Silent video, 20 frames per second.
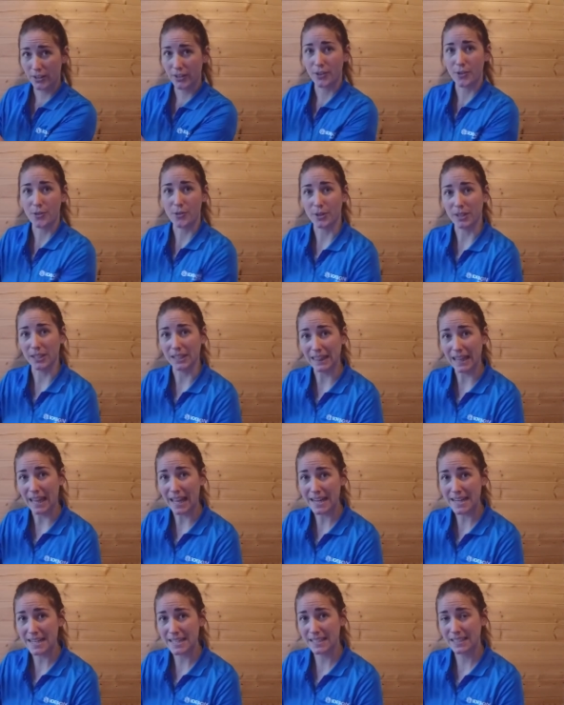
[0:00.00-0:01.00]
or
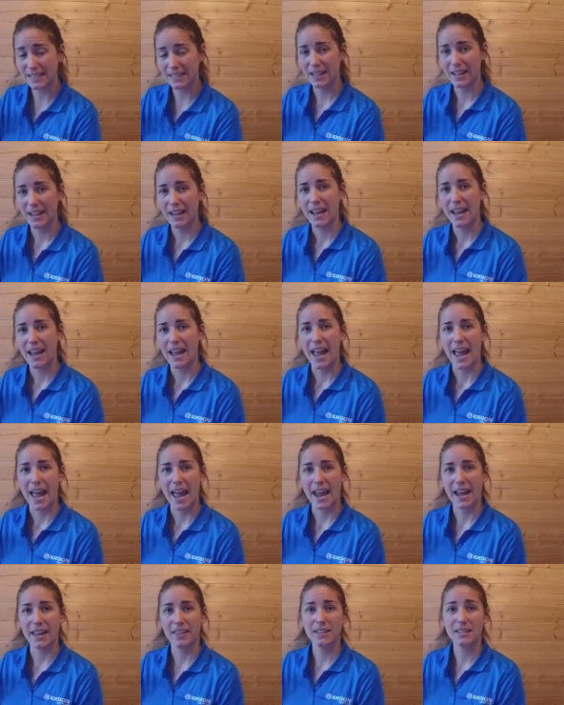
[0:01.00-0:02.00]
light.
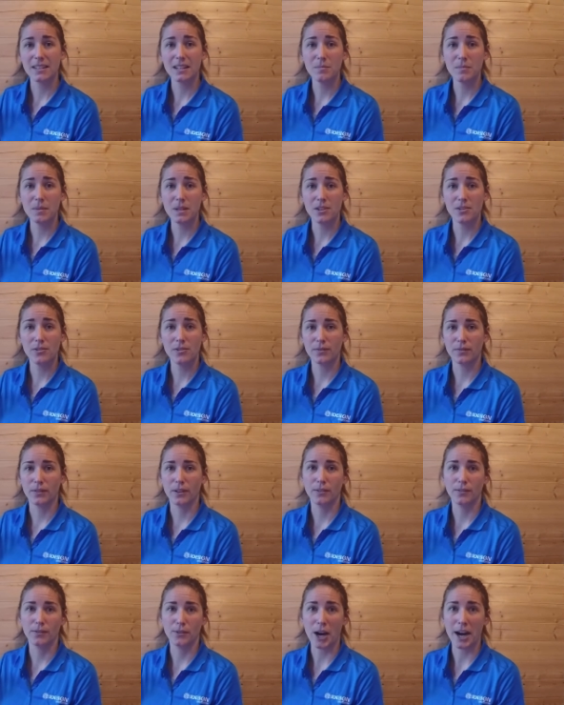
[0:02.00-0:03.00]
And this can be used for
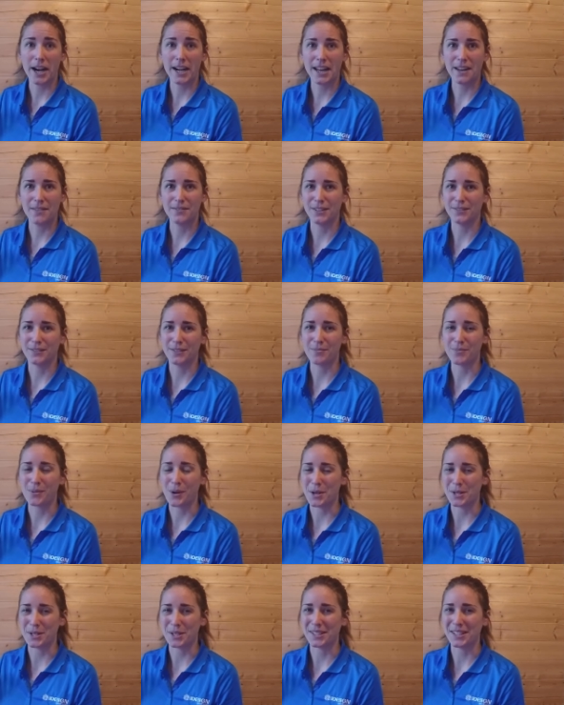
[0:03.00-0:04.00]
a variety of different
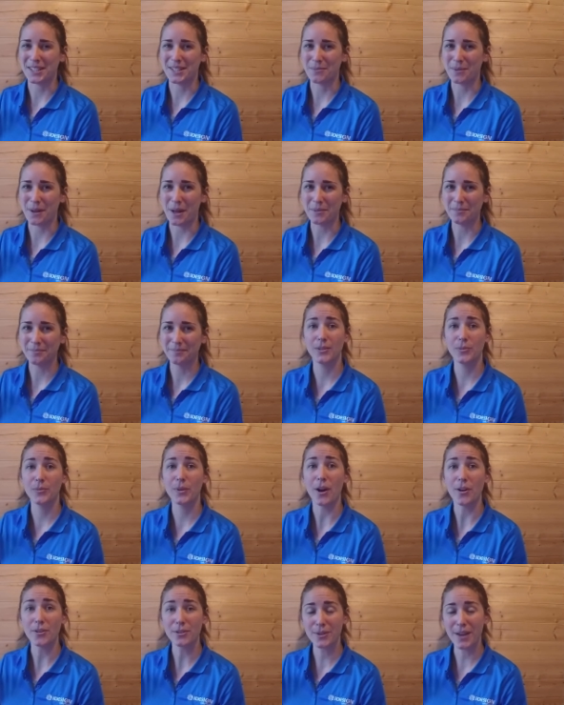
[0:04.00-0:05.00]
projects as well. We
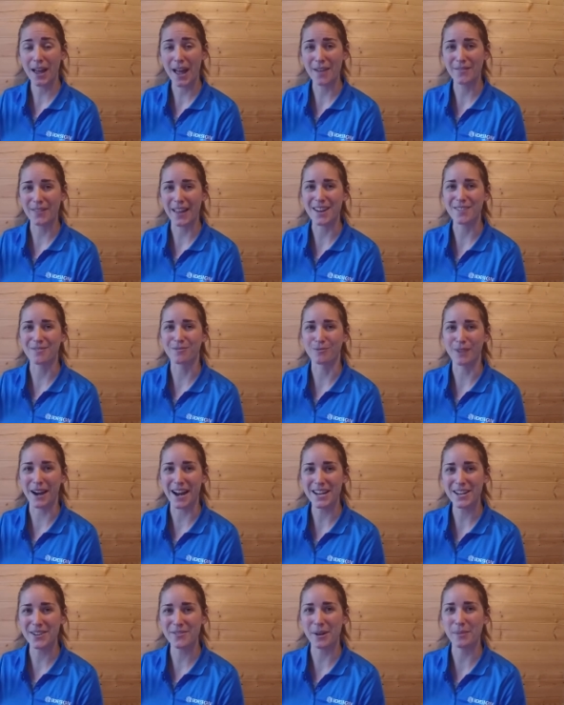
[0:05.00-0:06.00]
also have a
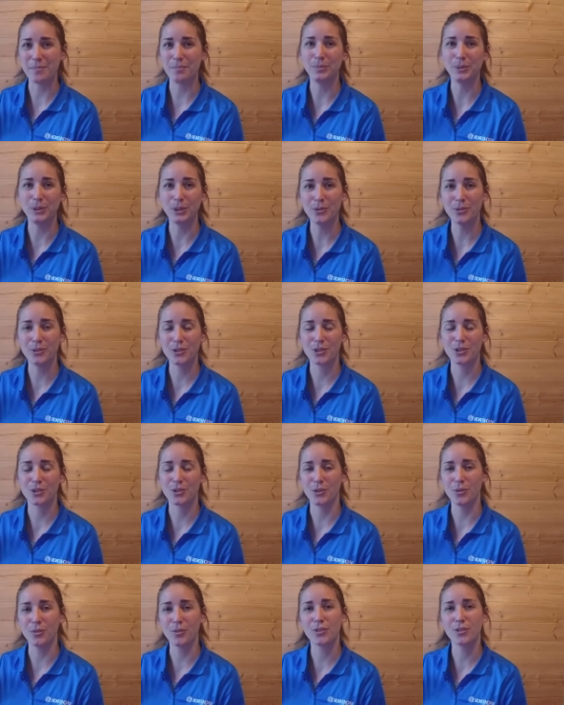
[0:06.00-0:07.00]
radio and
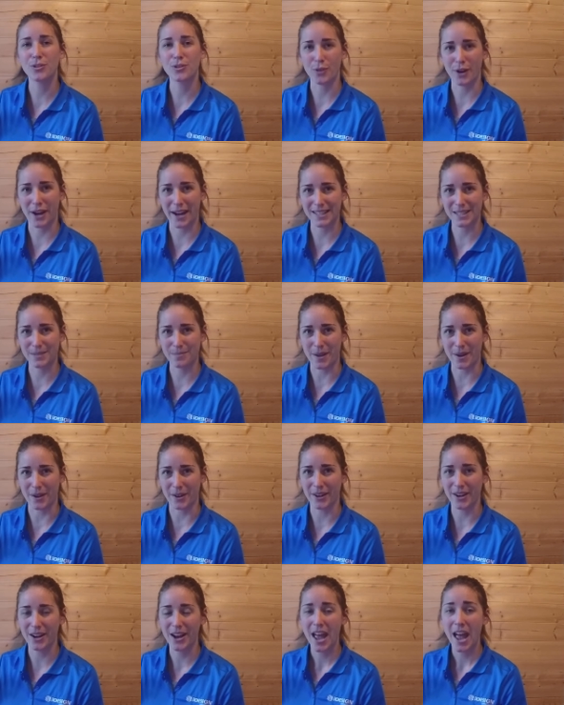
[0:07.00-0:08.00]
Bluetooth
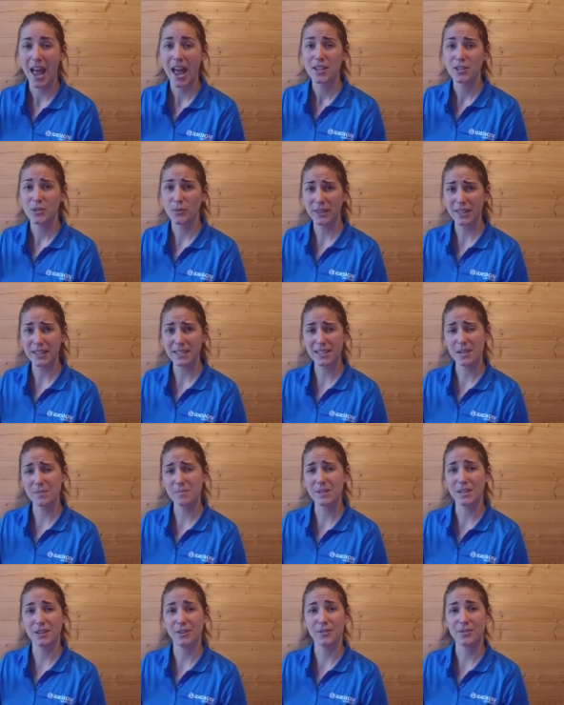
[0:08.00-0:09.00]
transmitter. So what this can
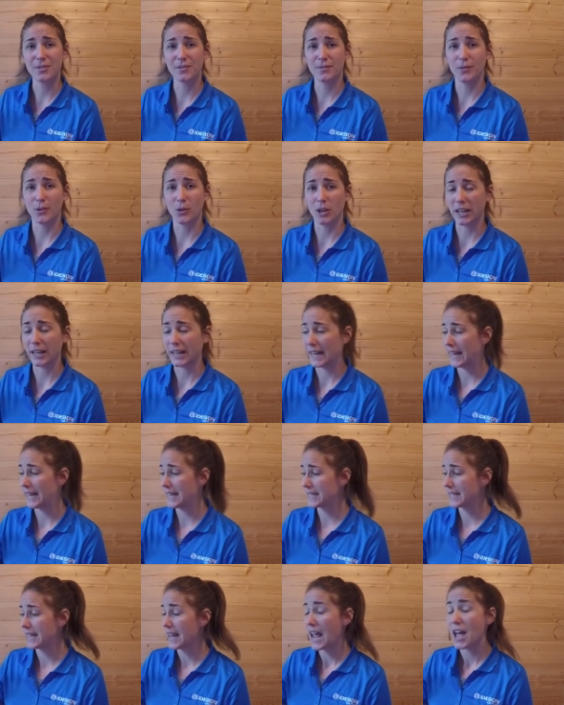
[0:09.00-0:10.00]
be used for is
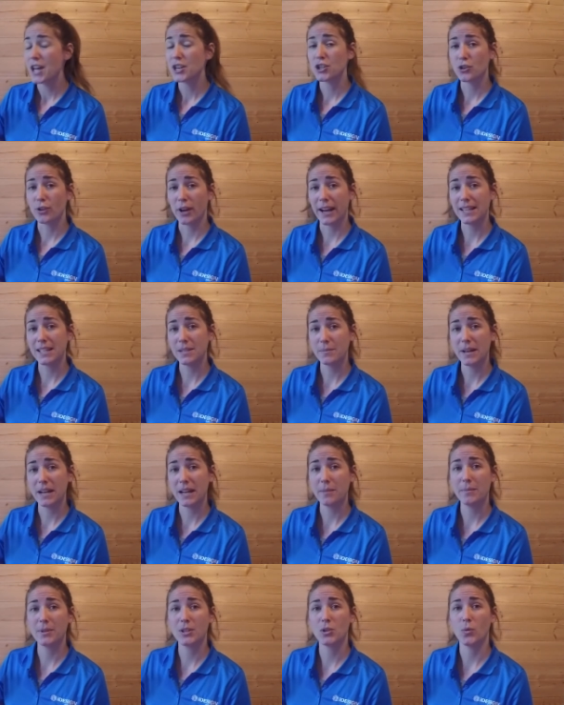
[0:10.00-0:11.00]
transmitting
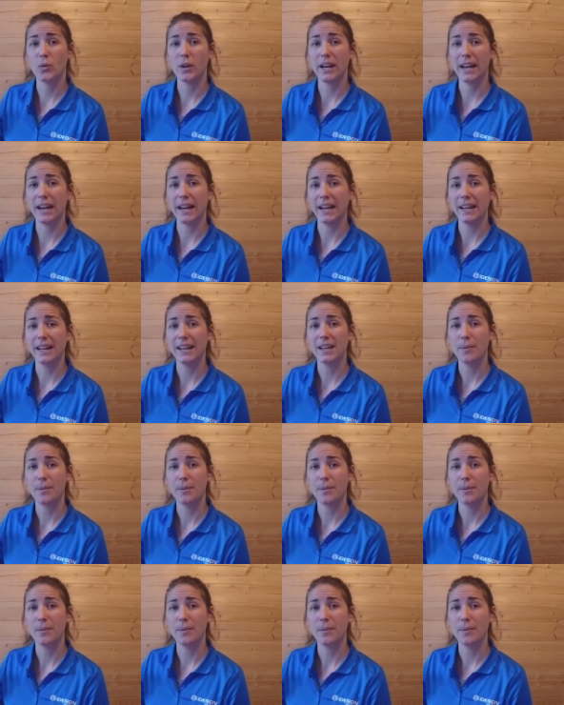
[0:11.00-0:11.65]
between